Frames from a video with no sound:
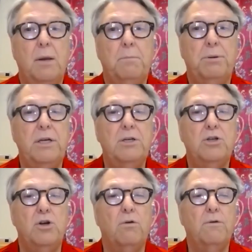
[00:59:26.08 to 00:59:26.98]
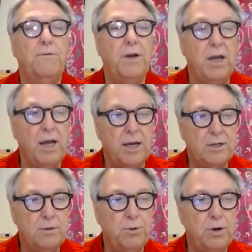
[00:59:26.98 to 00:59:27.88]
Please don't forget
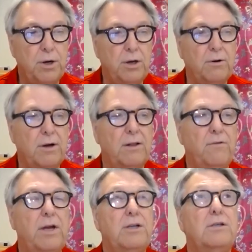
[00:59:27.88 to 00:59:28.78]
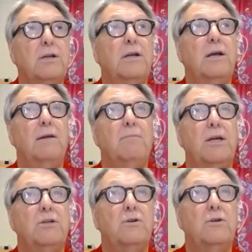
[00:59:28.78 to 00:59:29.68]
to put in your elevation and
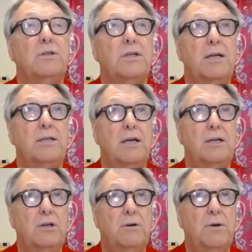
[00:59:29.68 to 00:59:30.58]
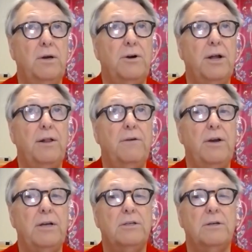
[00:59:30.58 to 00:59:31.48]
make sure you size that generator at
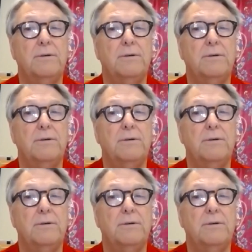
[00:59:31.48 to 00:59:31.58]
elevation.